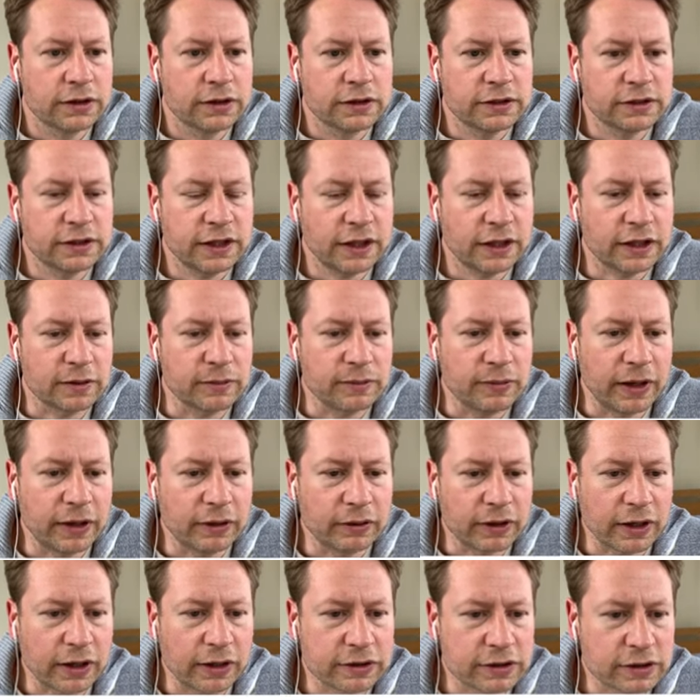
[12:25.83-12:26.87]
second male
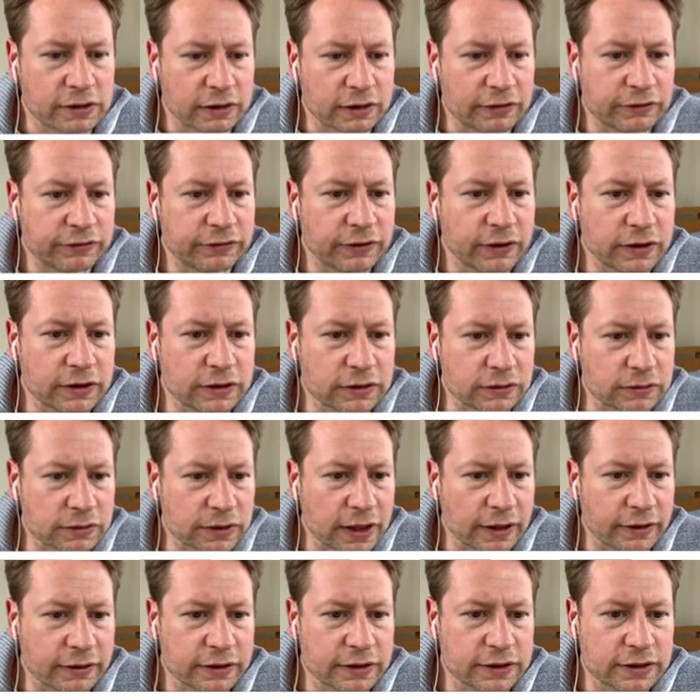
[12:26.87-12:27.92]
character, our final
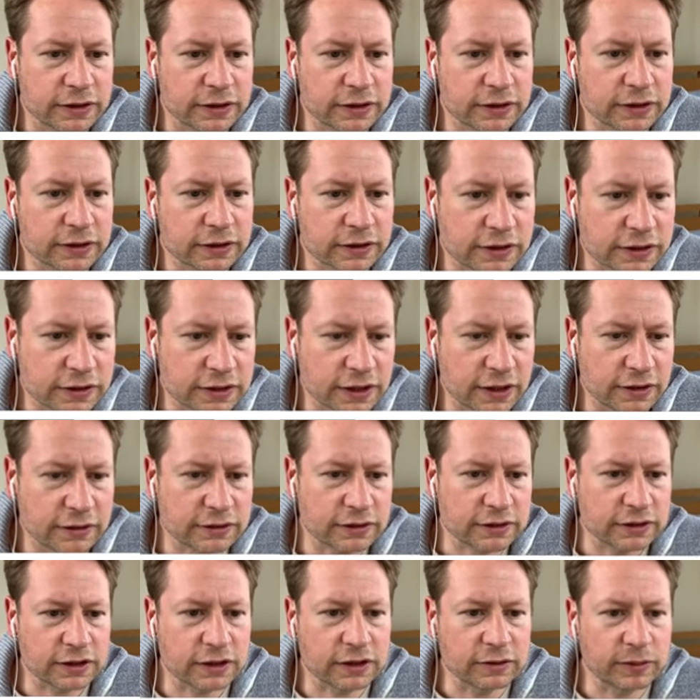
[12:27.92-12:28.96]
character. This character
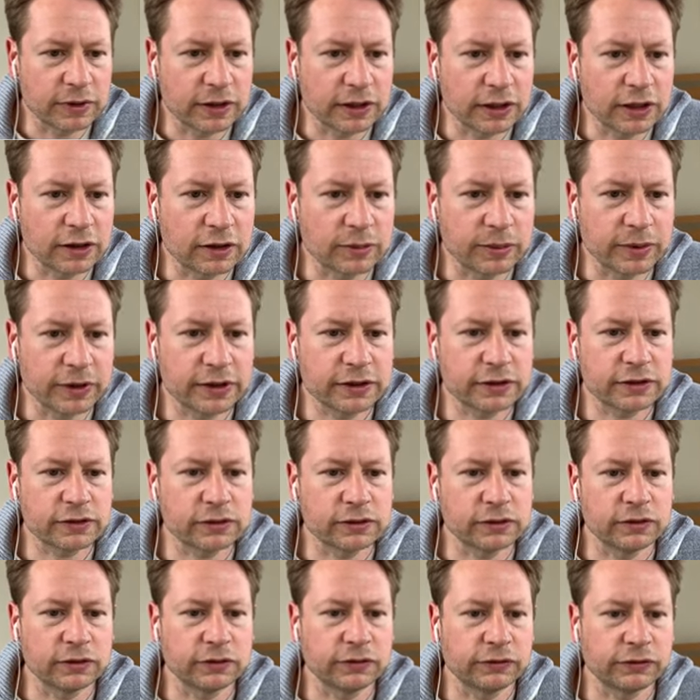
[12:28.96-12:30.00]
is going to be a little bit
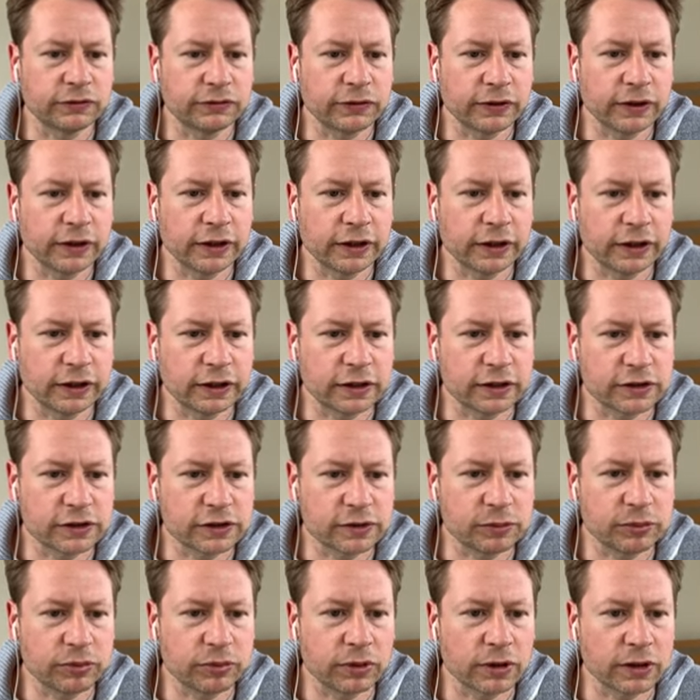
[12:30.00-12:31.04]
sort of uh,
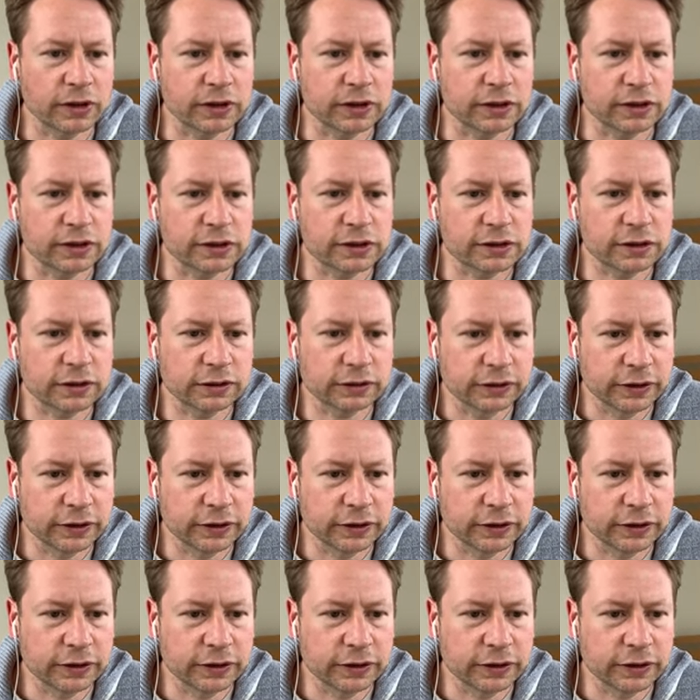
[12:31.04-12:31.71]
surprised.